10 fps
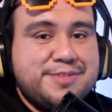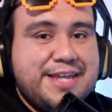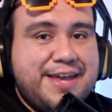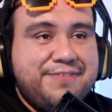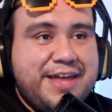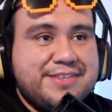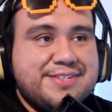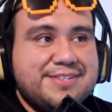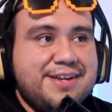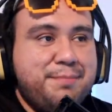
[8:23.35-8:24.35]
And
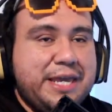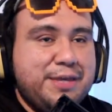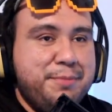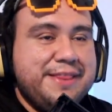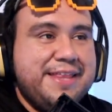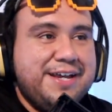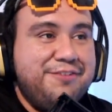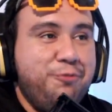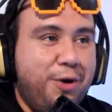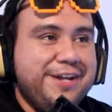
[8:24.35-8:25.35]
that's making me think
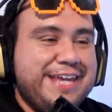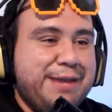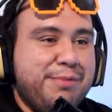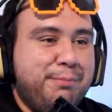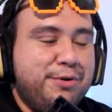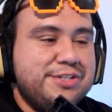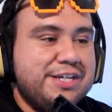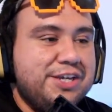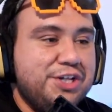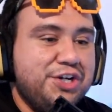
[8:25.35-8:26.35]
of one game in
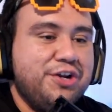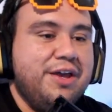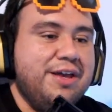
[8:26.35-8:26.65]
particular